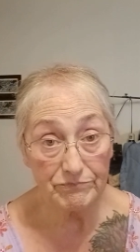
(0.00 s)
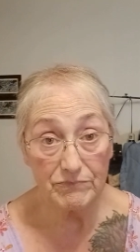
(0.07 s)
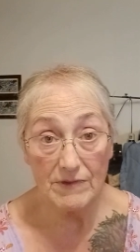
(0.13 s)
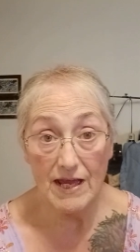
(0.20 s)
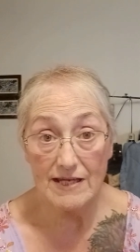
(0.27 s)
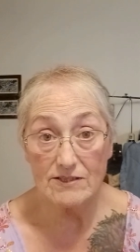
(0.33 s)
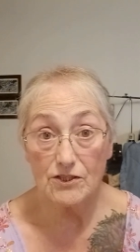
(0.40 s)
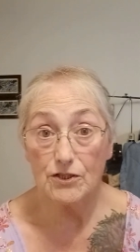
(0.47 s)

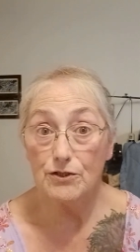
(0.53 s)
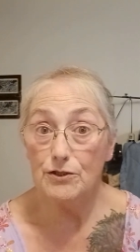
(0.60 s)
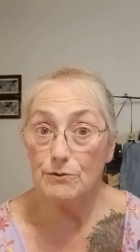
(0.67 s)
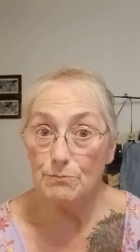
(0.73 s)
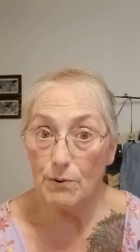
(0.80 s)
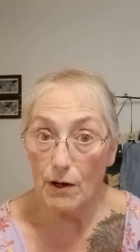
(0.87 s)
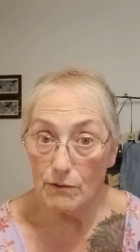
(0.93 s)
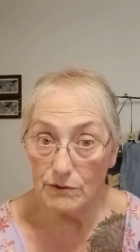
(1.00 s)
That's a
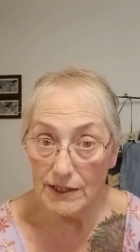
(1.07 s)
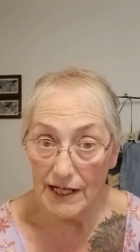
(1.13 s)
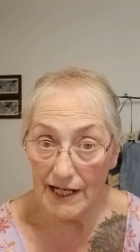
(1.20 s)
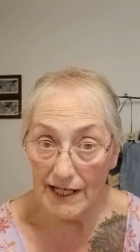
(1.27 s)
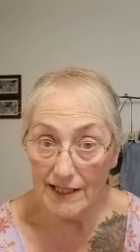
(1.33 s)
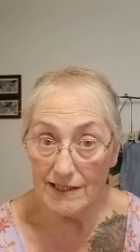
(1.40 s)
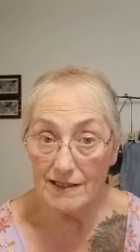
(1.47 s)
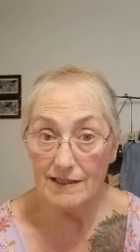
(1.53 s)
good
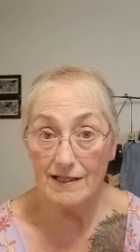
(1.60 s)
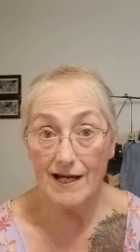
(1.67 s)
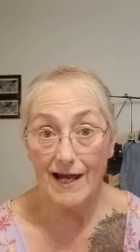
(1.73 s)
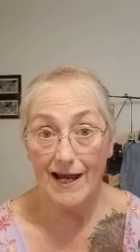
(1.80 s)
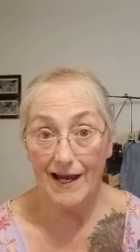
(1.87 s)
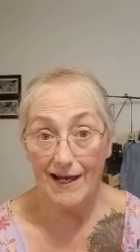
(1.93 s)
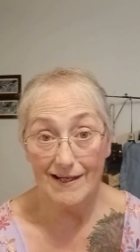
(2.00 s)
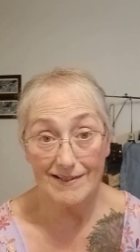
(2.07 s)
protein
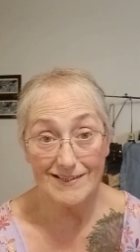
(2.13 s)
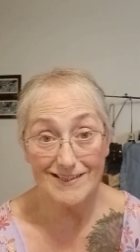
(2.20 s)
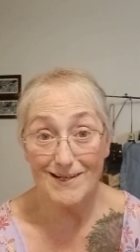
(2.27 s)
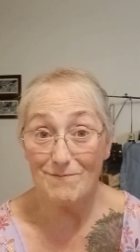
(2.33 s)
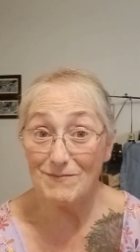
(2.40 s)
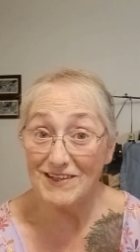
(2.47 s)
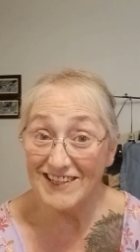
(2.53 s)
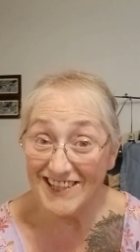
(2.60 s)
and
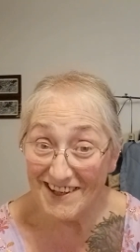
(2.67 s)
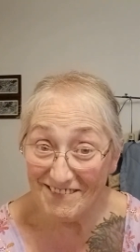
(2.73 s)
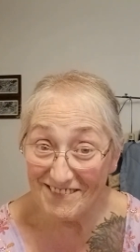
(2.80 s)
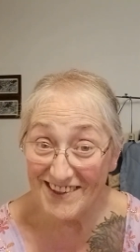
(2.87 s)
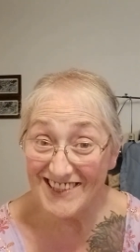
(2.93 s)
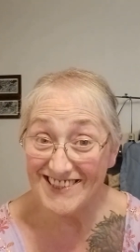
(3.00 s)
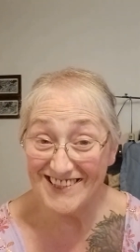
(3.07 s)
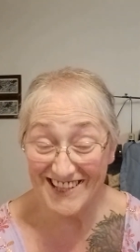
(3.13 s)
something
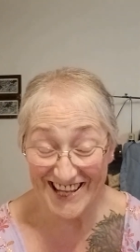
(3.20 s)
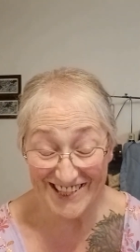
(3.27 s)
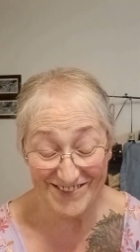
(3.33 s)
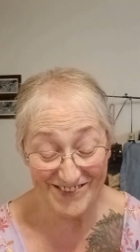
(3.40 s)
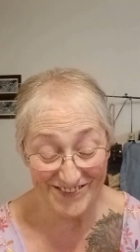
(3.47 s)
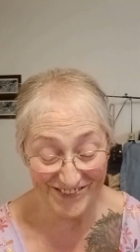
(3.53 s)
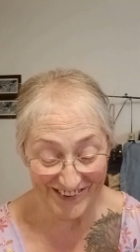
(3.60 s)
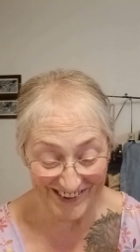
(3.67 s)
different, so that's
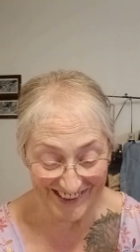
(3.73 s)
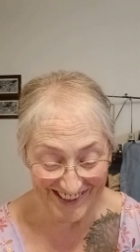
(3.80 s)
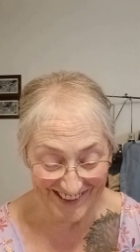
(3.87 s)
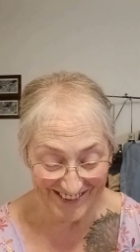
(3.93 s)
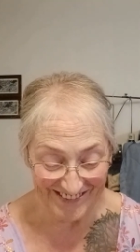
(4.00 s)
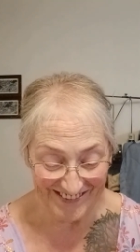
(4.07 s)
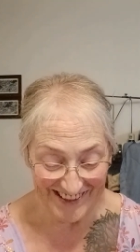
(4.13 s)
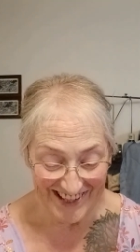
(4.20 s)
what I'm going to
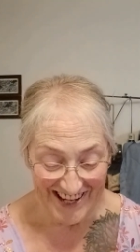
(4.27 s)
do.